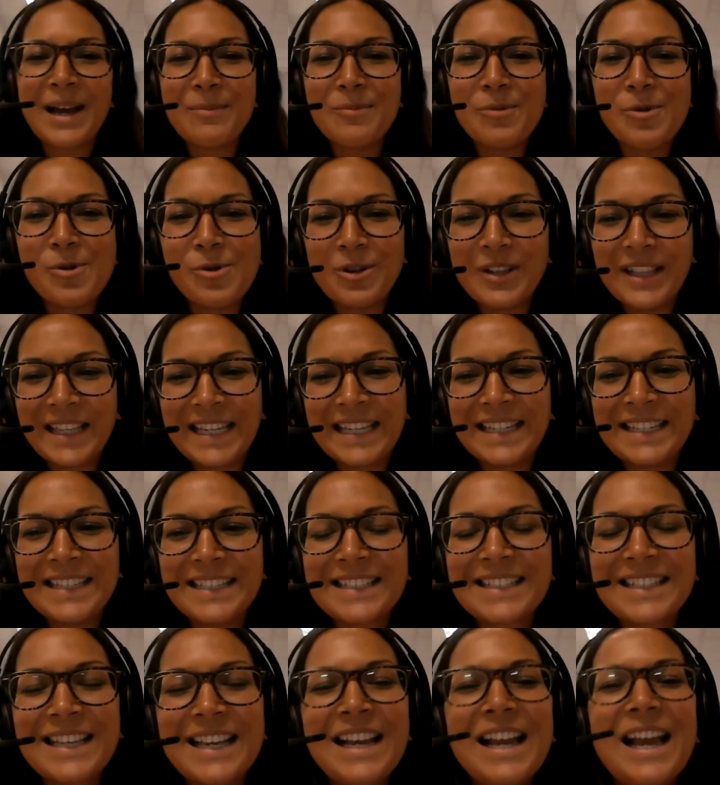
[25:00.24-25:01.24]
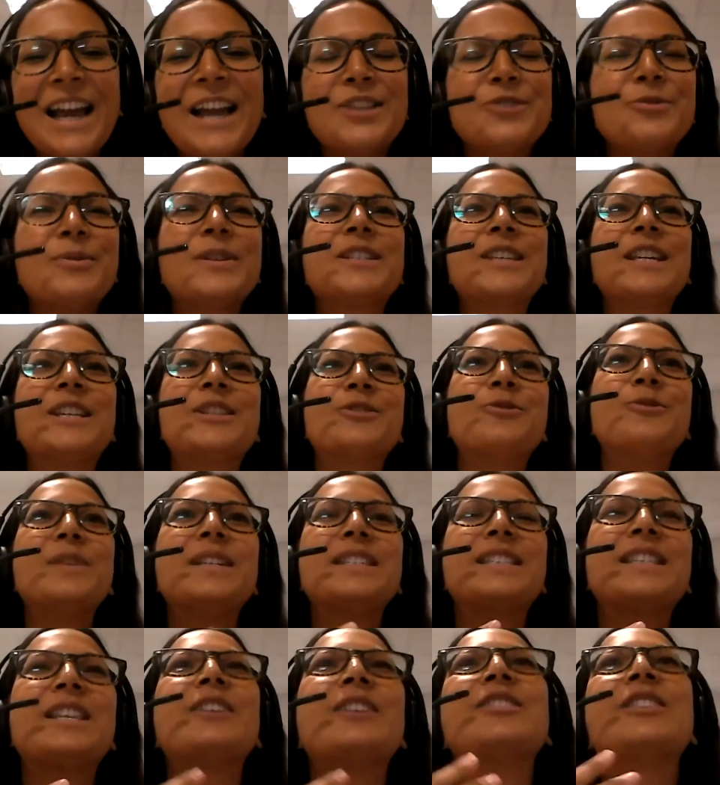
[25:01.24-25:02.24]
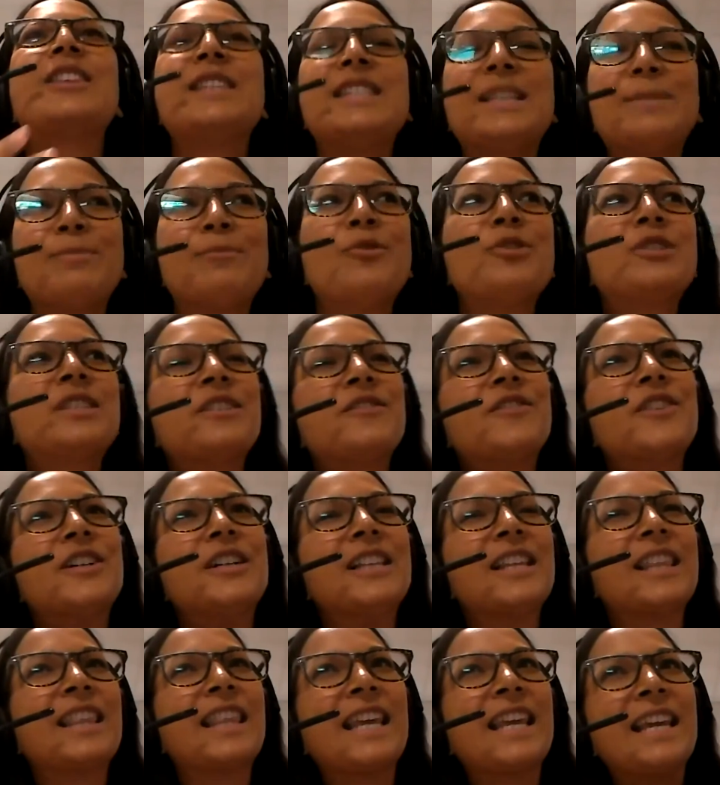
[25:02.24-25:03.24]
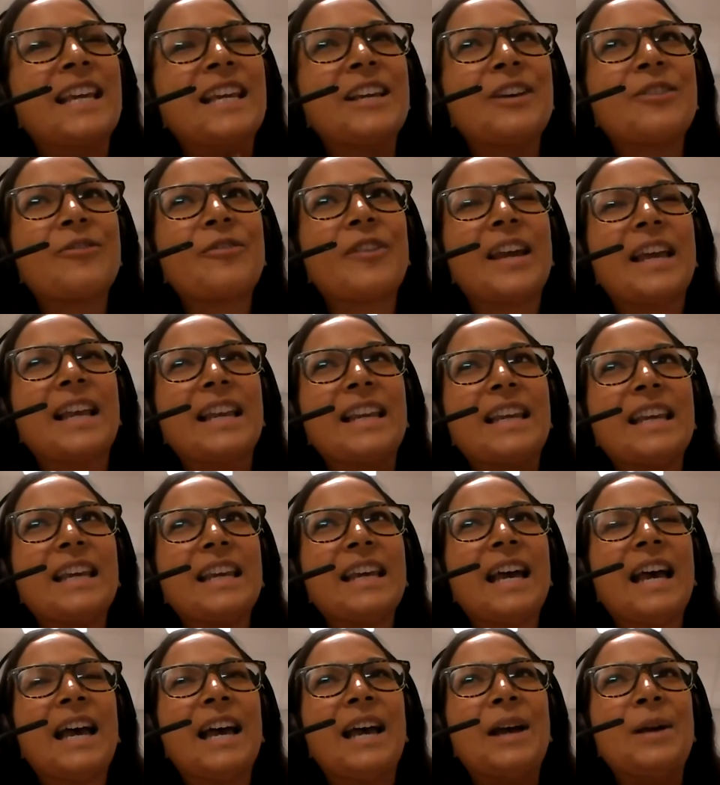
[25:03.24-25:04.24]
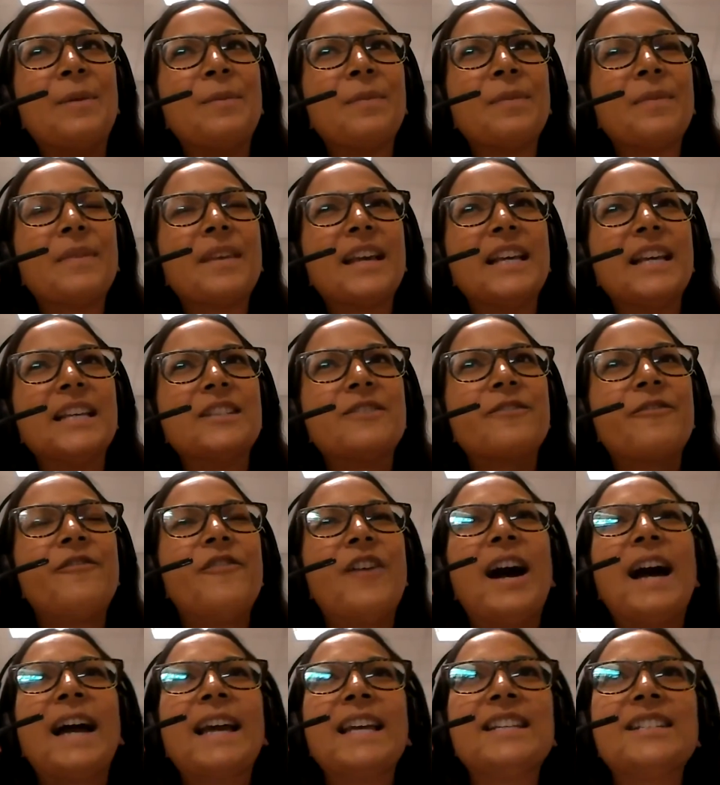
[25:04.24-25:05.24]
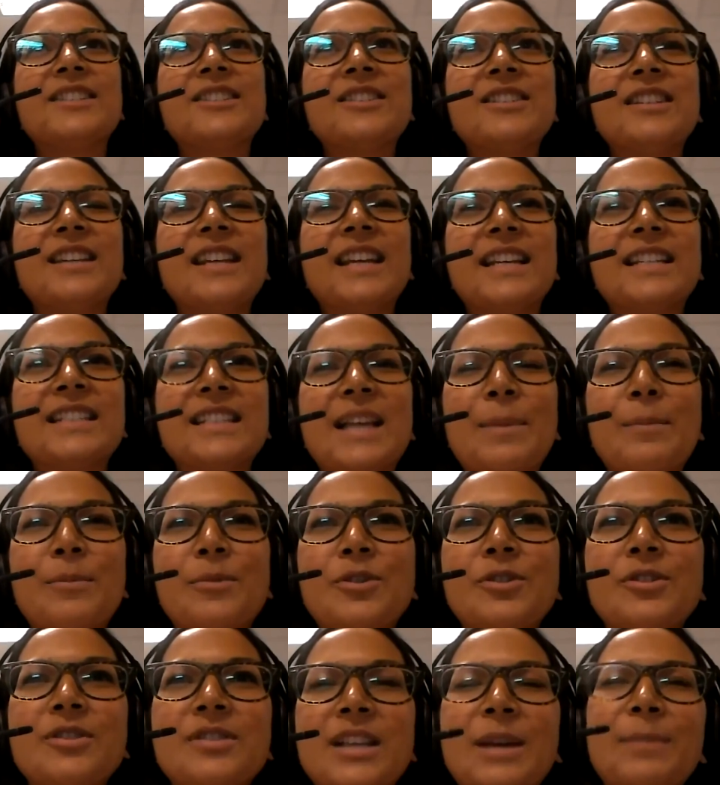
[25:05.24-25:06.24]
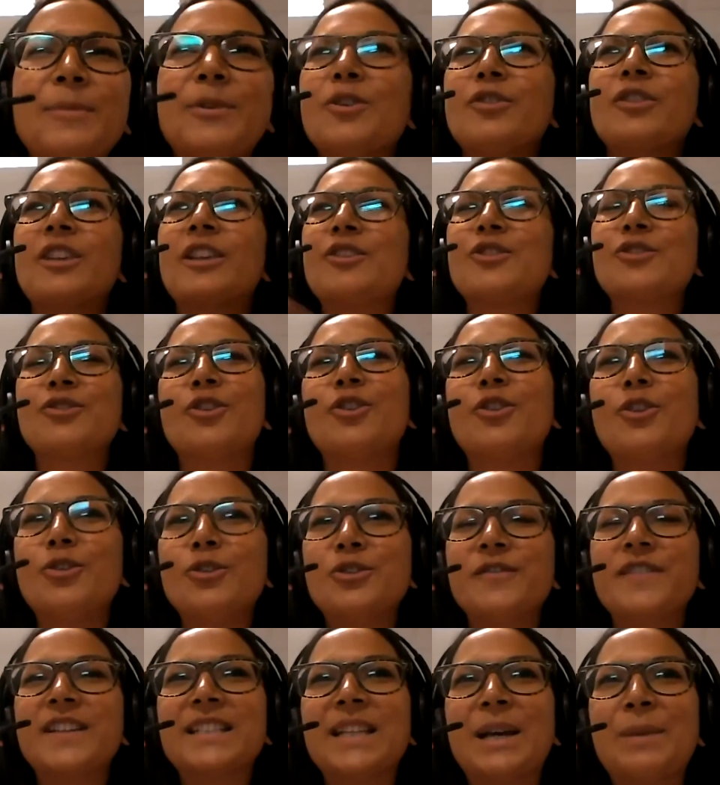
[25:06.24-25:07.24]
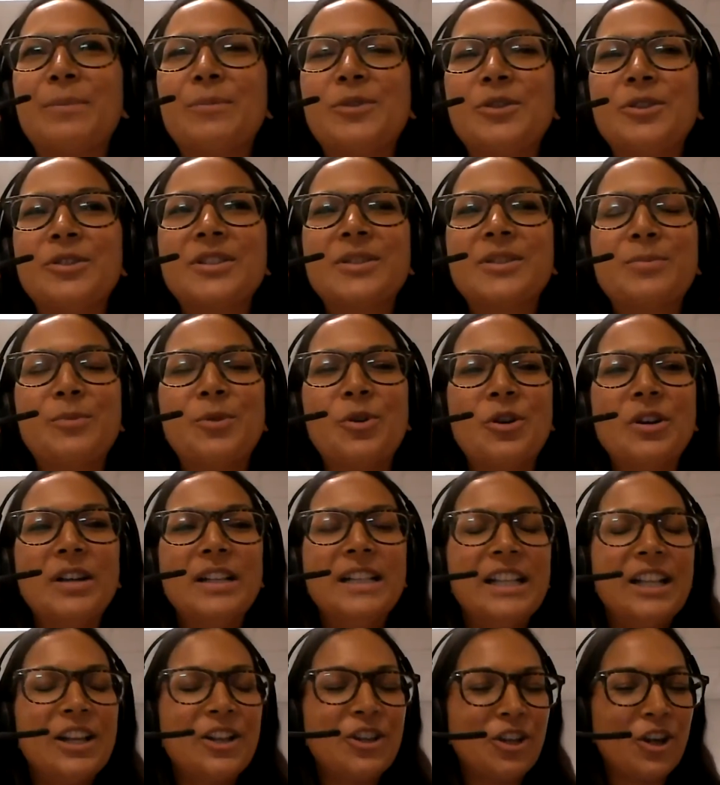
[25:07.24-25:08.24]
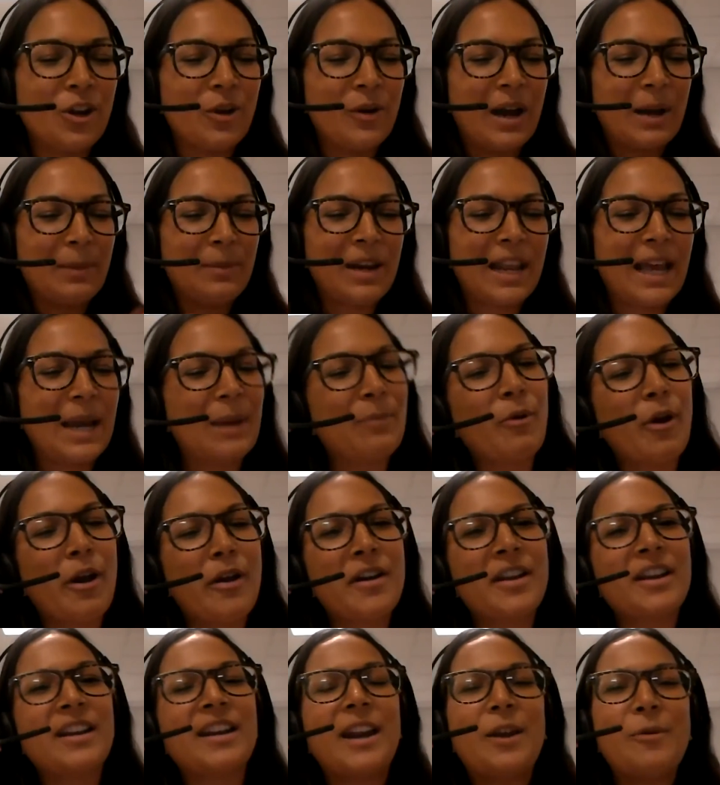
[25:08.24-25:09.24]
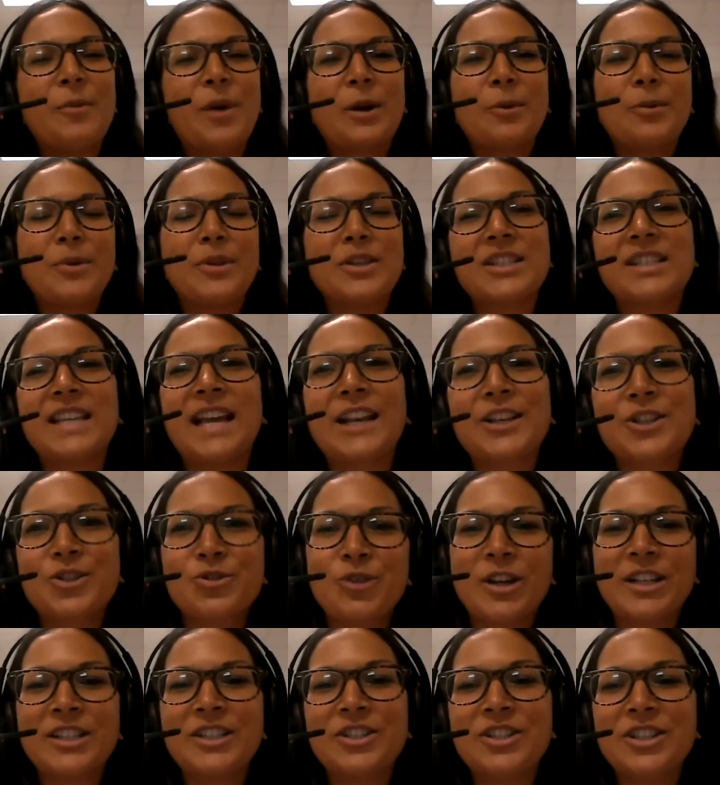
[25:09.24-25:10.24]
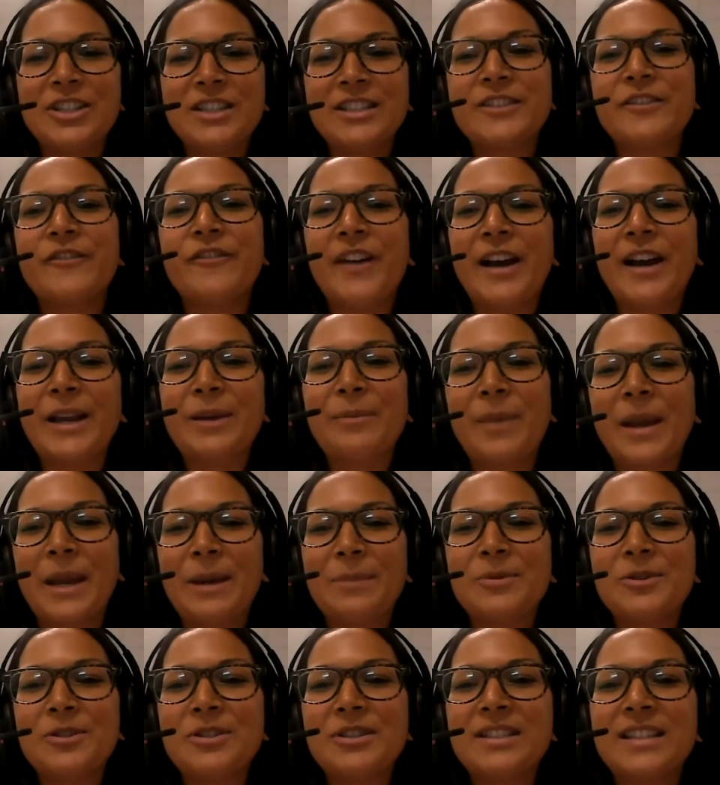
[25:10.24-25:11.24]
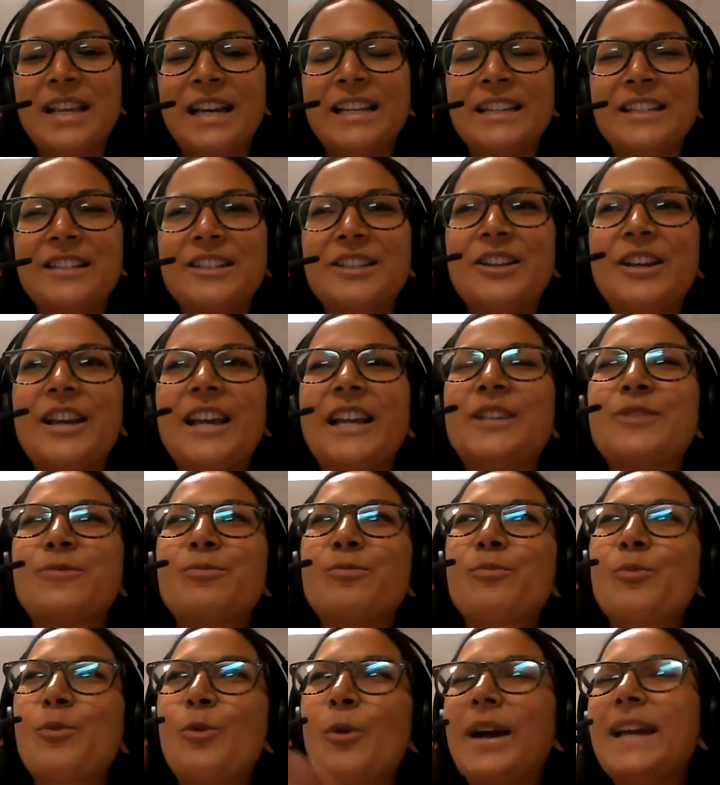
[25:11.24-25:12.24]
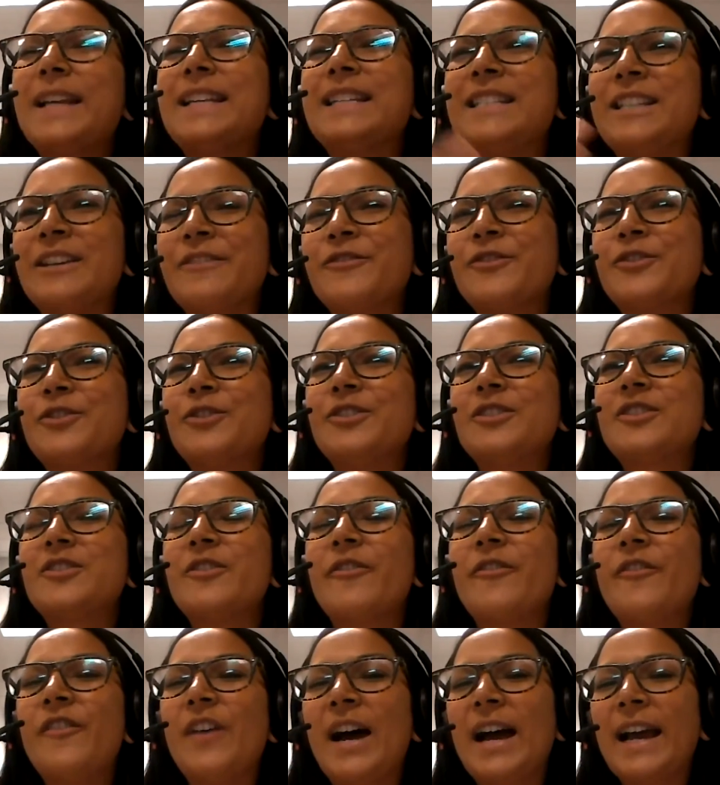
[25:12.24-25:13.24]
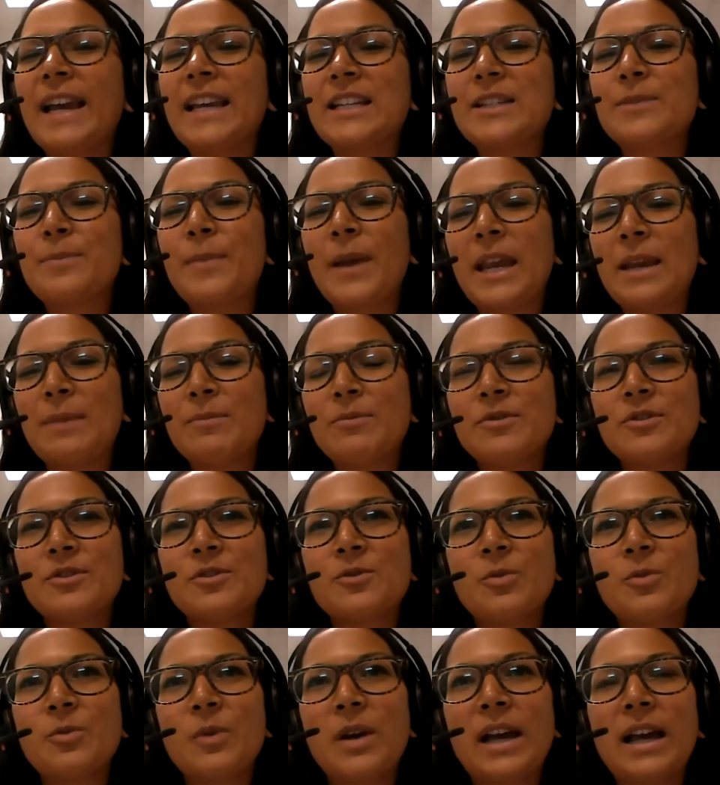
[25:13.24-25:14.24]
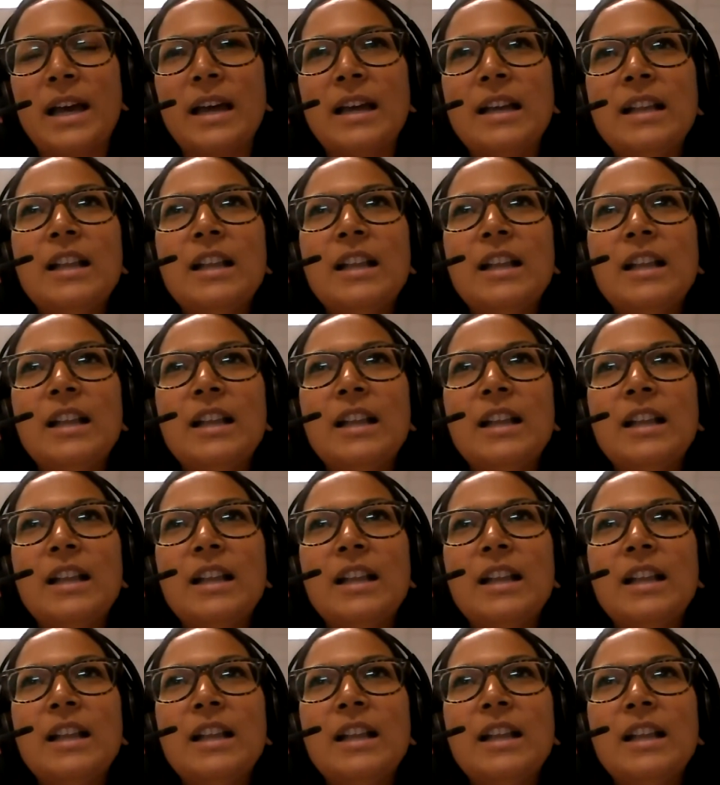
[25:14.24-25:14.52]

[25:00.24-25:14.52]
I'm all ears. It's always the most difficult thing, really, is finding examples. I mean, not that there's not loads of examples, but I'm a librarian and I work with search strategies to find papers, and it's quite difficult to find papers where